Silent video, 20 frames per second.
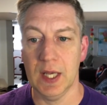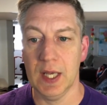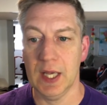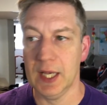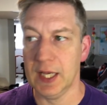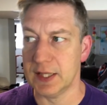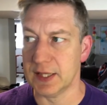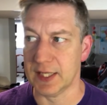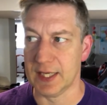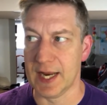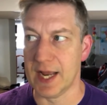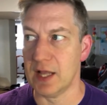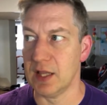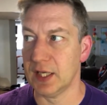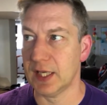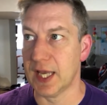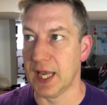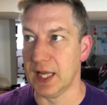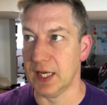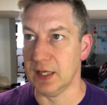And they'd
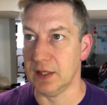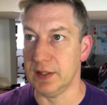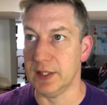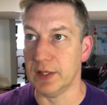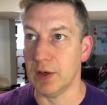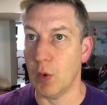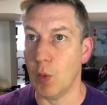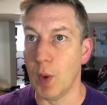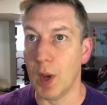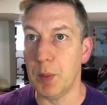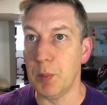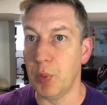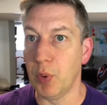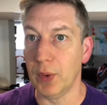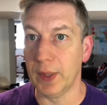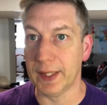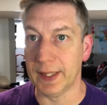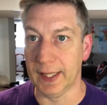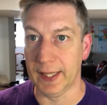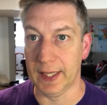allocated,
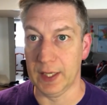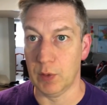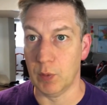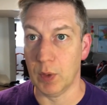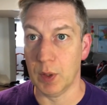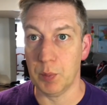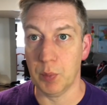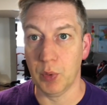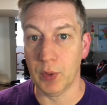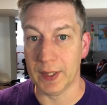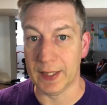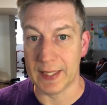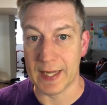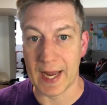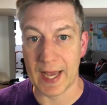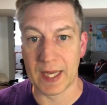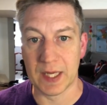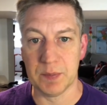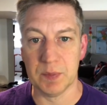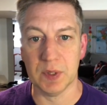$1.8,
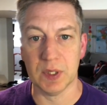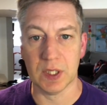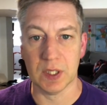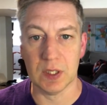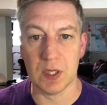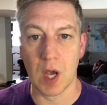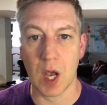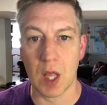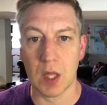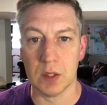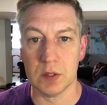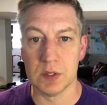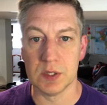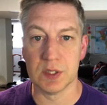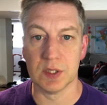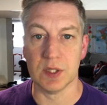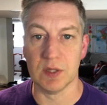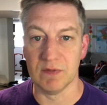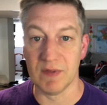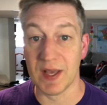$1.9 million
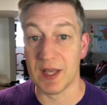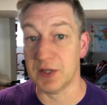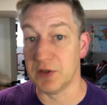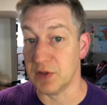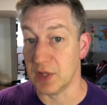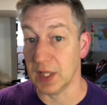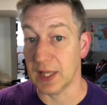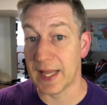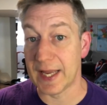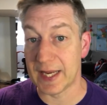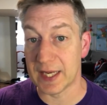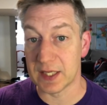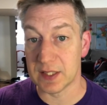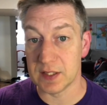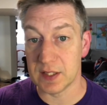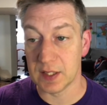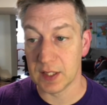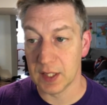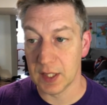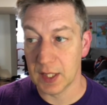to the value of the
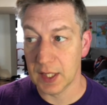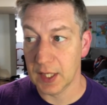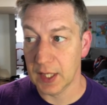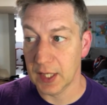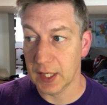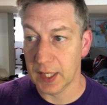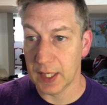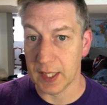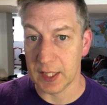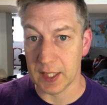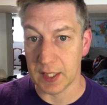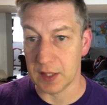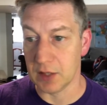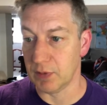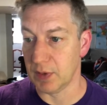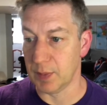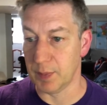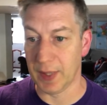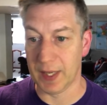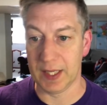land, and then the
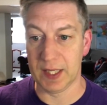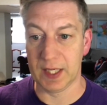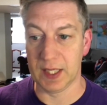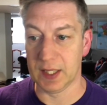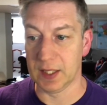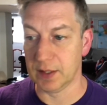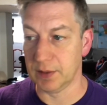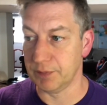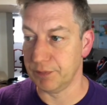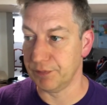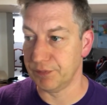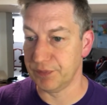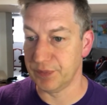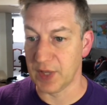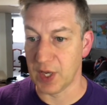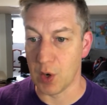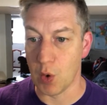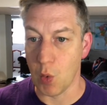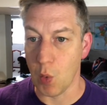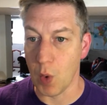remaining,
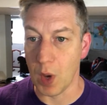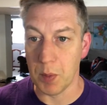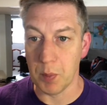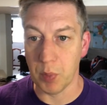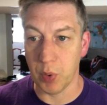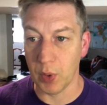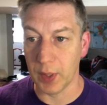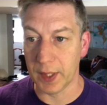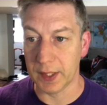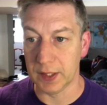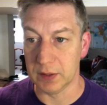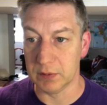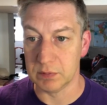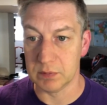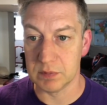1.6,